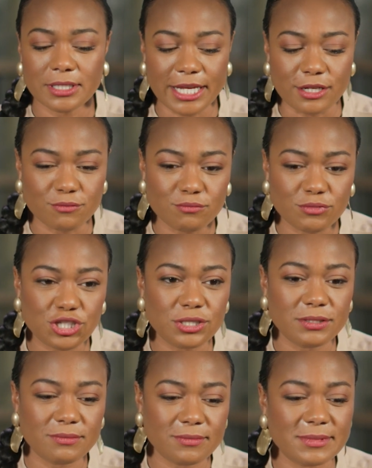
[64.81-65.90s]
like sh
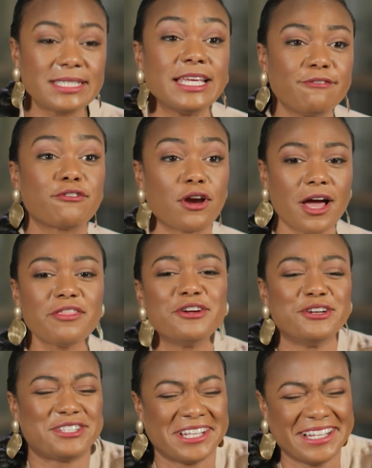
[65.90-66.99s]
sing for
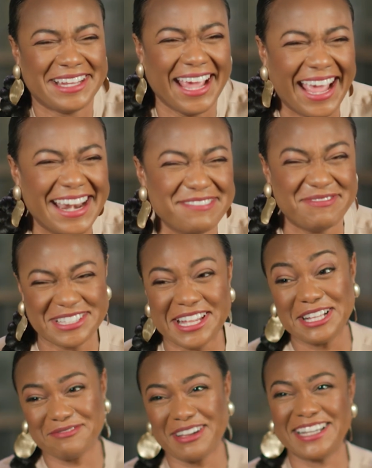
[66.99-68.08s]
others again,
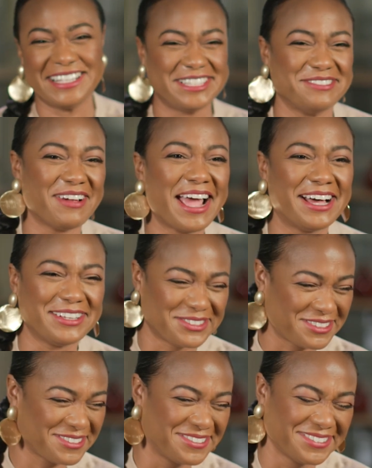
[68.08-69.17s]
besides my kids in my house.